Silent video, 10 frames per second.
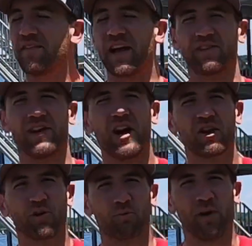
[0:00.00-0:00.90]
That
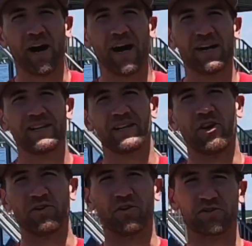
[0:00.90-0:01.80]
longer rod
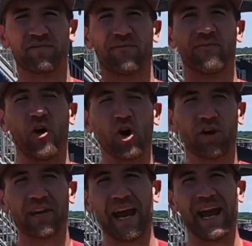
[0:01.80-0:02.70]
on those far
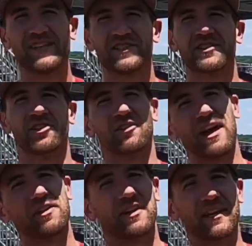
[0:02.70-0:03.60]
casts is going to
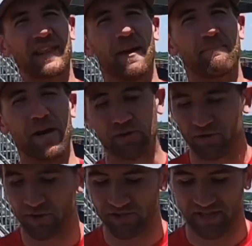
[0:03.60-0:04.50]
allow you to get that better
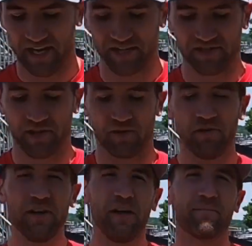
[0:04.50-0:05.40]
hook set. So
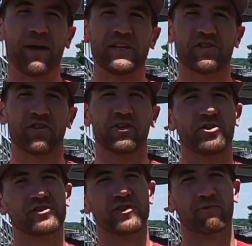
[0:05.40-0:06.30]
make sure you're
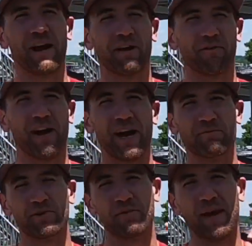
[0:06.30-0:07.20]
using the right rod
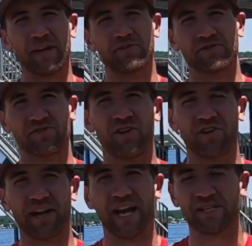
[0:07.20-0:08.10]
when you're making those
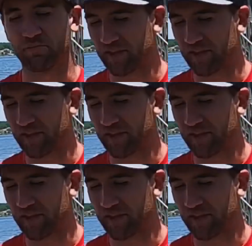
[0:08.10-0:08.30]
long casts with